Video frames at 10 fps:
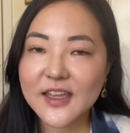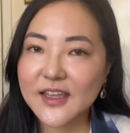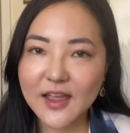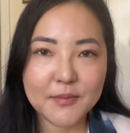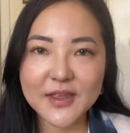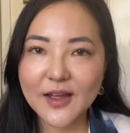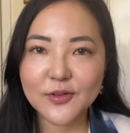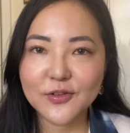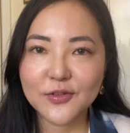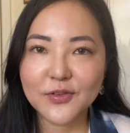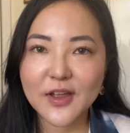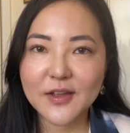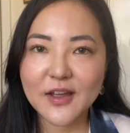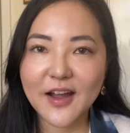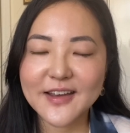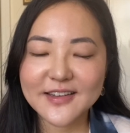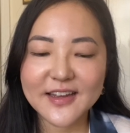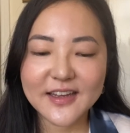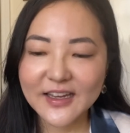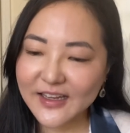get me out of hiding,